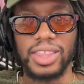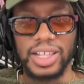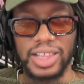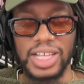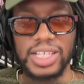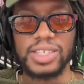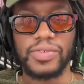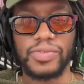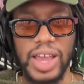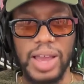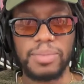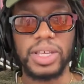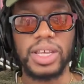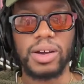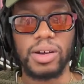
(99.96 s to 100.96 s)
The Glazer
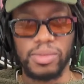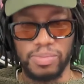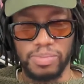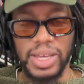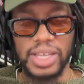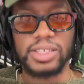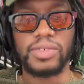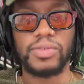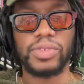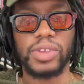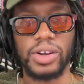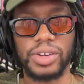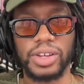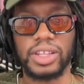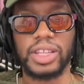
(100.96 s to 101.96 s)
family are based in
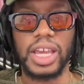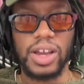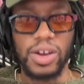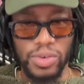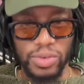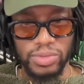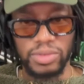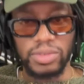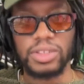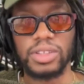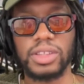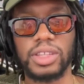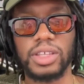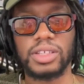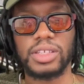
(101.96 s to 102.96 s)
Florida. They own
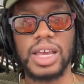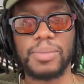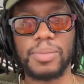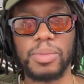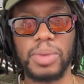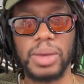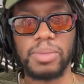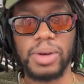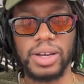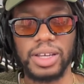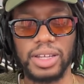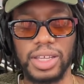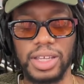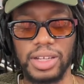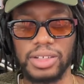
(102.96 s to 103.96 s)
the Tampa Bay
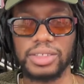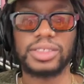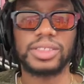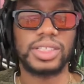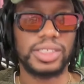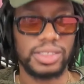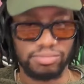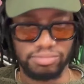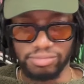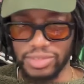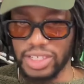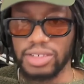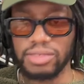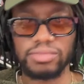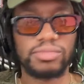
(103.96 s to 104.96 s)
Buccaneers. There's,
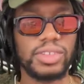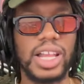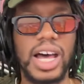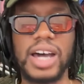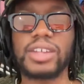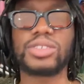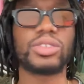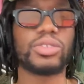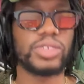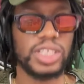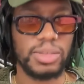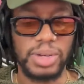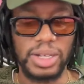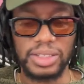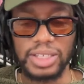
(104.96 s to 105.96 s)
you know, a lot of
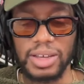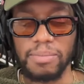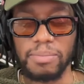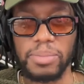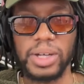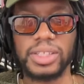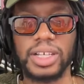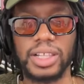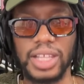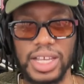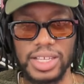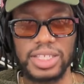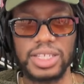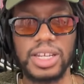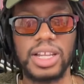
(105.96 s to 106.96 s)
stories about them. But the
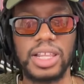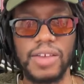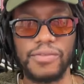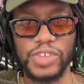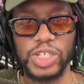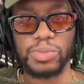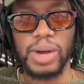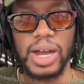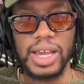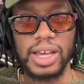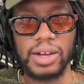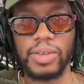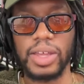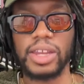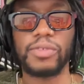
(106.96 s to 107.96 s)
Glazers did a leverage
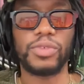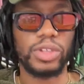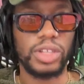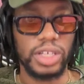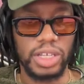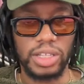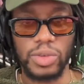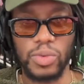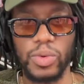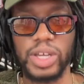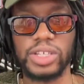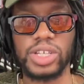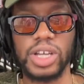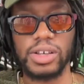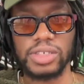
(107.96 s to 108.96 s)
buyout. And if you look at the
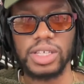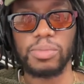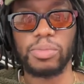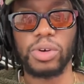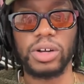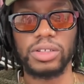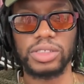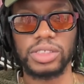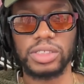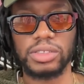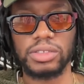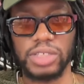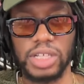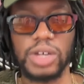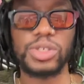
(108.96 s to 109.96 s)
way Chelsea were
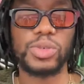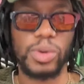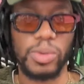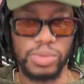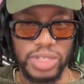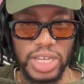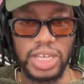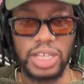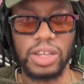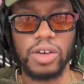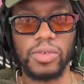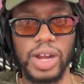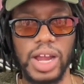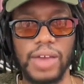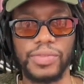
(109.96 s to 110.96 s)
taken
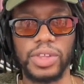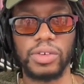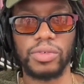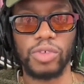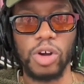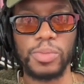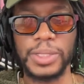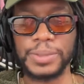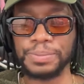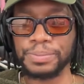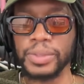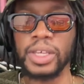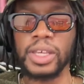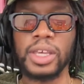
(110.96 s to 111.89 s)
over after Roman,